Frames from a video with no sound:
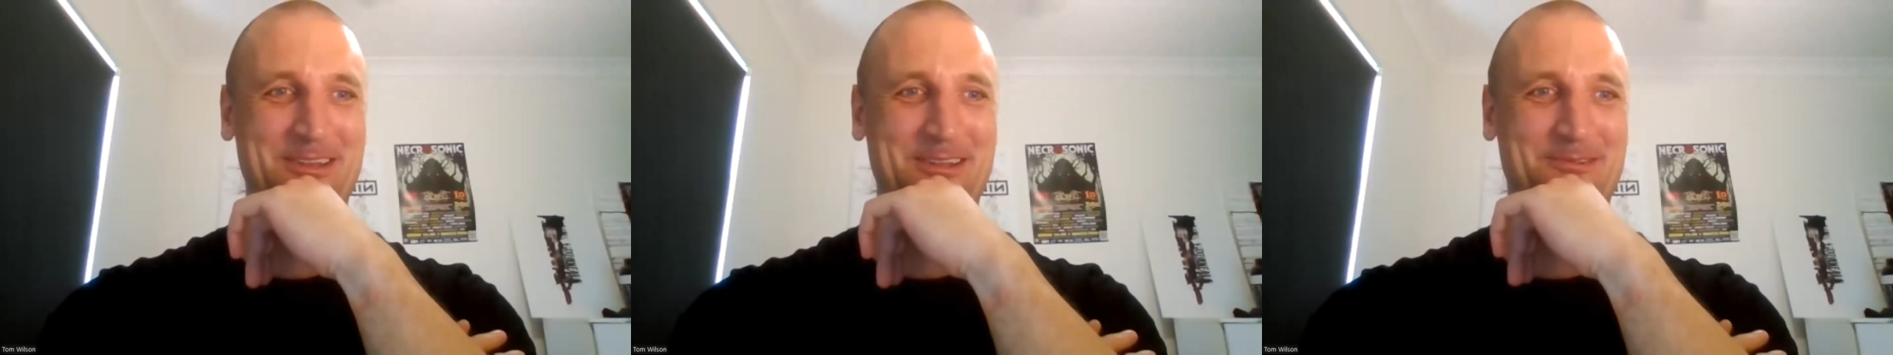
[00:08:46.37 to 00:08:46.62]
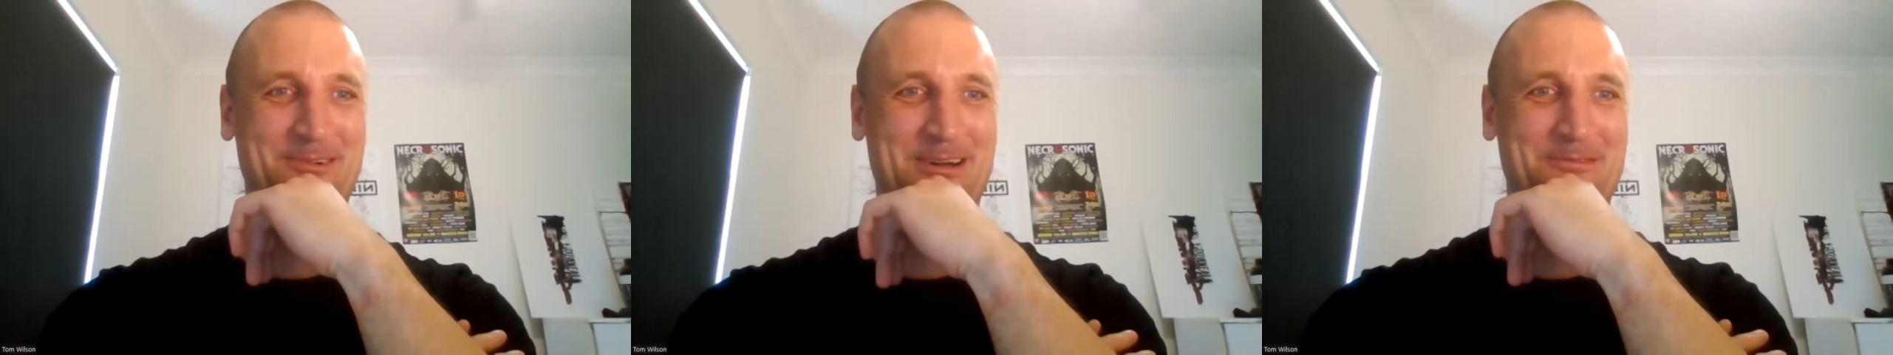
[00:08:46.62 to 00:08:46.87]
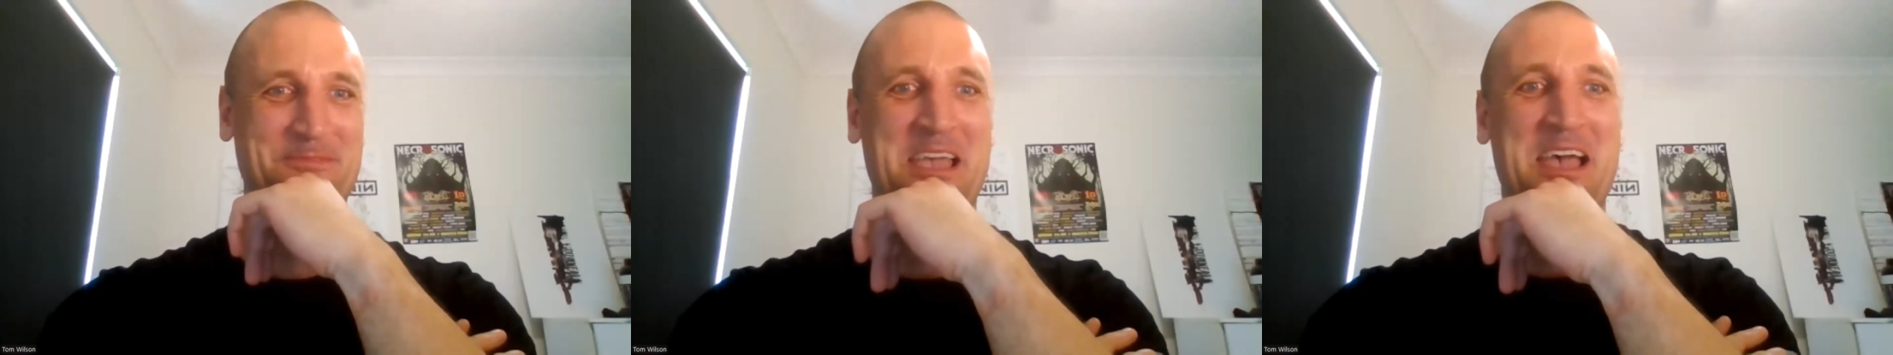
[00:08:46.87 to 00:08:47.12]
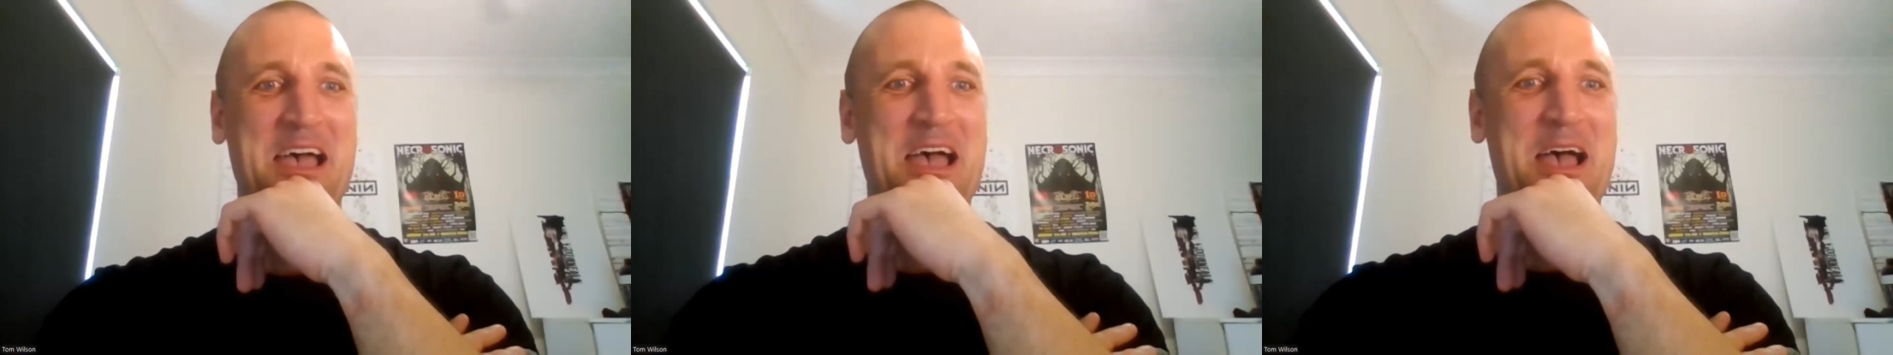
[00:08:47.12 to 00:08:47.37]
You do well.
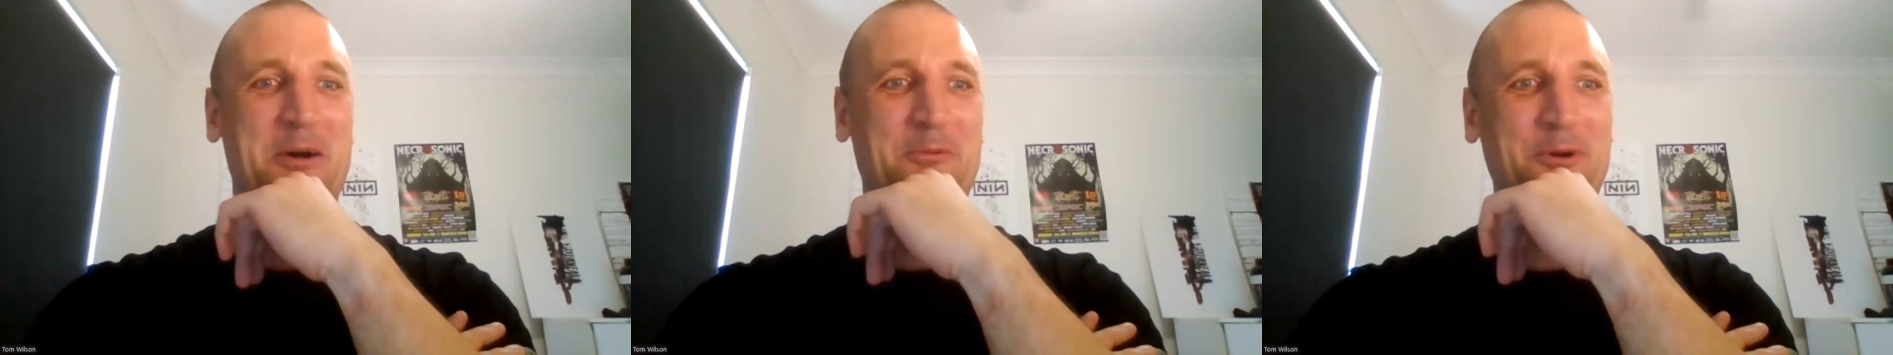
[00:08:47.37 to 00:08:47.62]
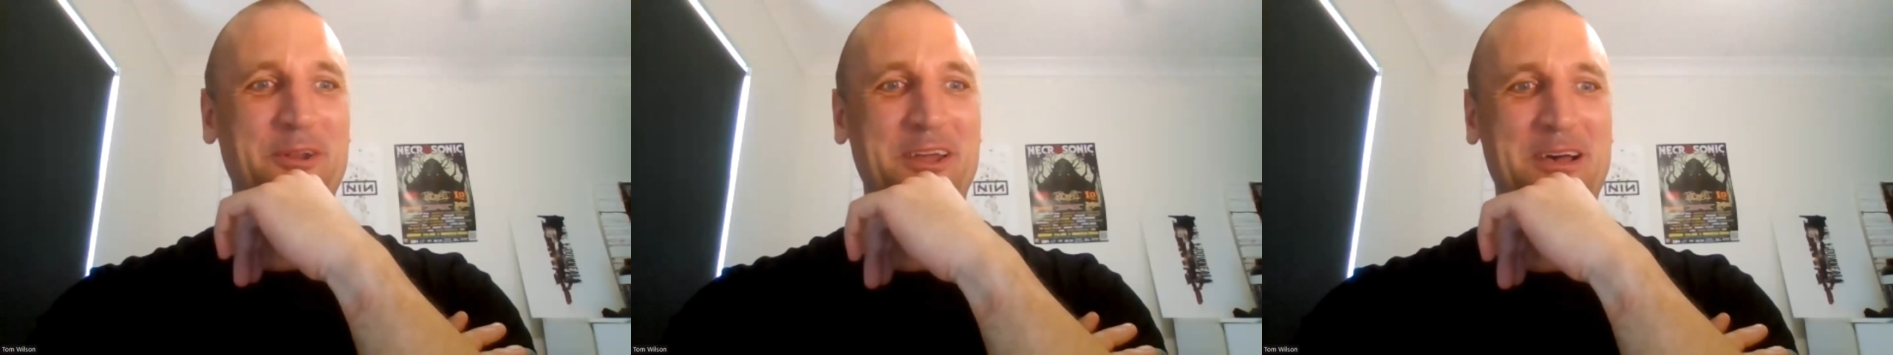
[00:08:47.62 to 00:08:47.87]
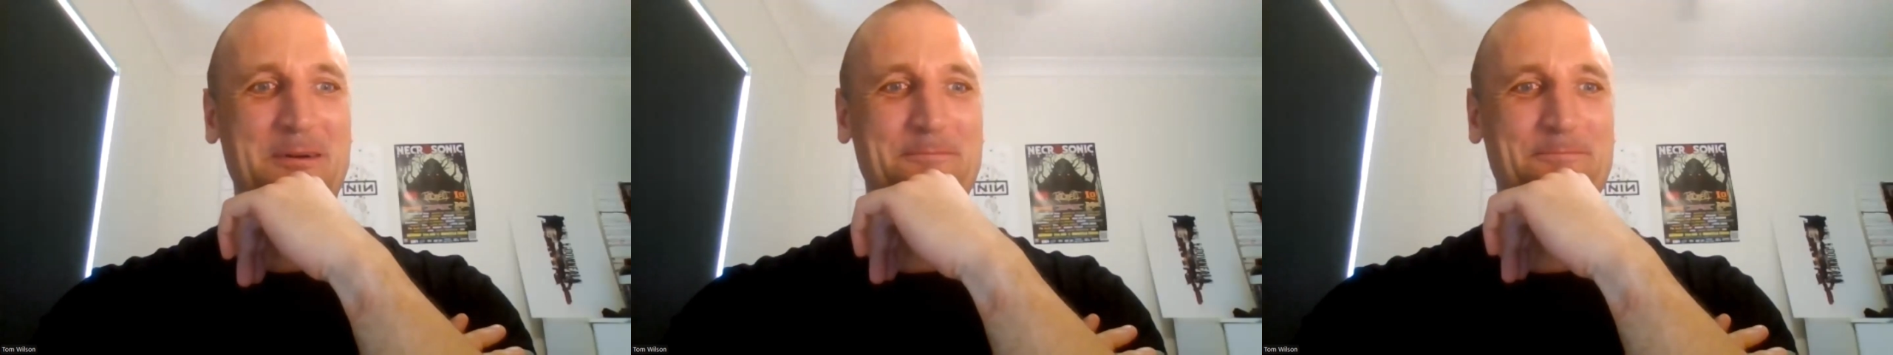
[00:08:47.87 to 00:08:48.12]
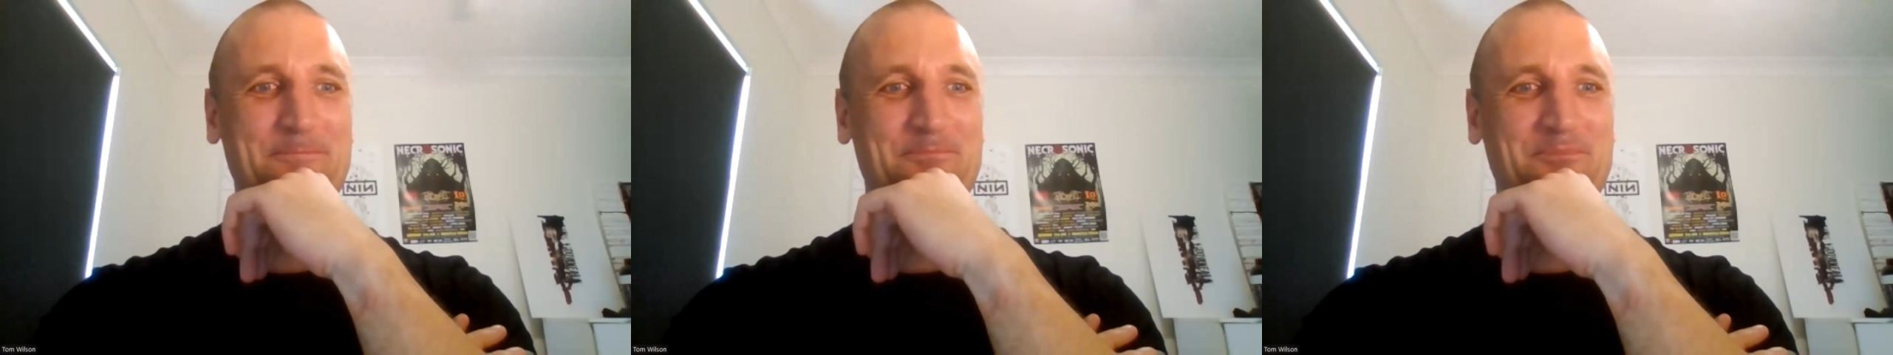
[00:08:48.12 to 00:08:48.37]
What
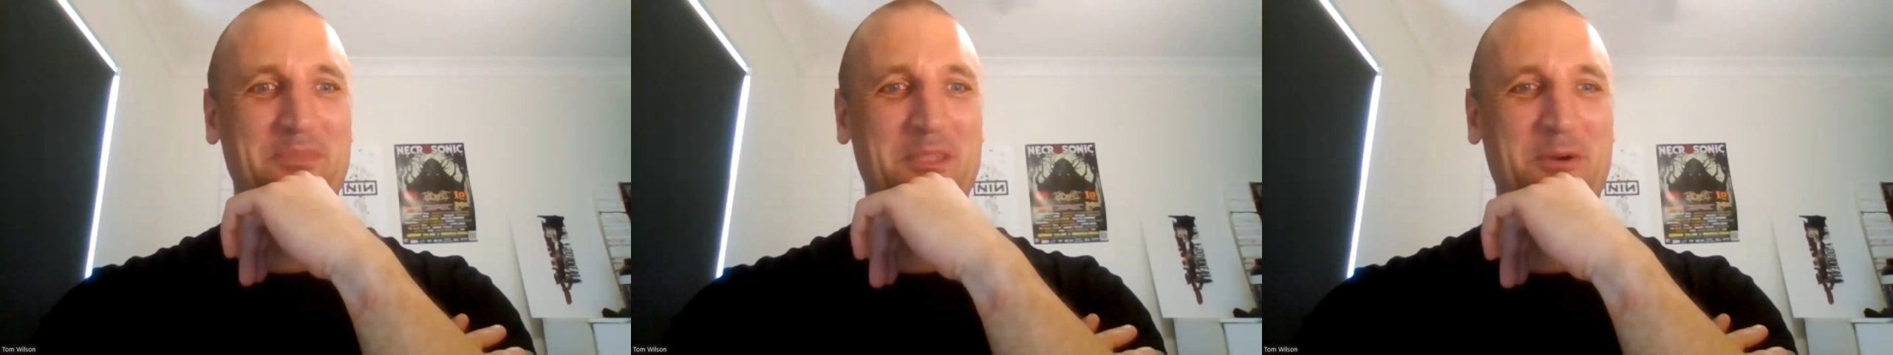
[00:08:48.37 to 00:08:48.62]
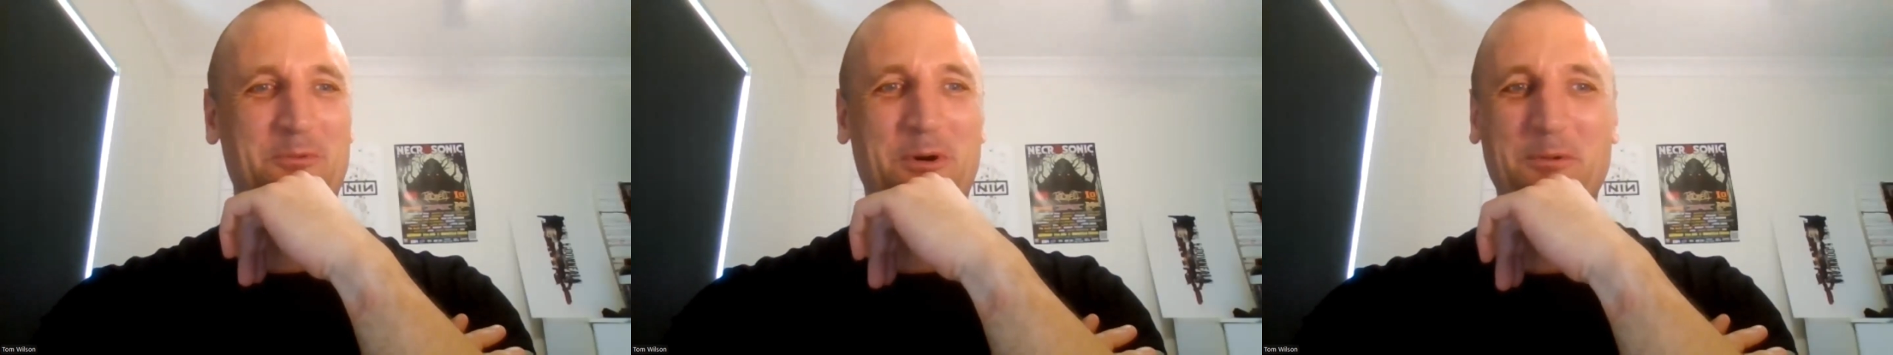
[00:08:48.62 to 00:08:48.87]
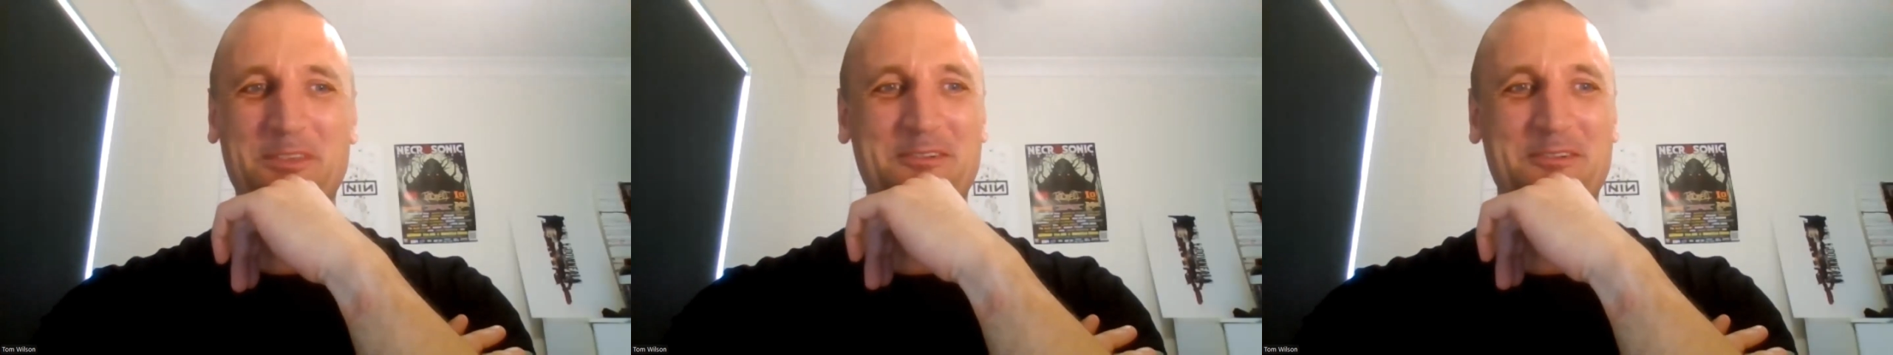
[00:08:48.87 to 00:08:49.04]
what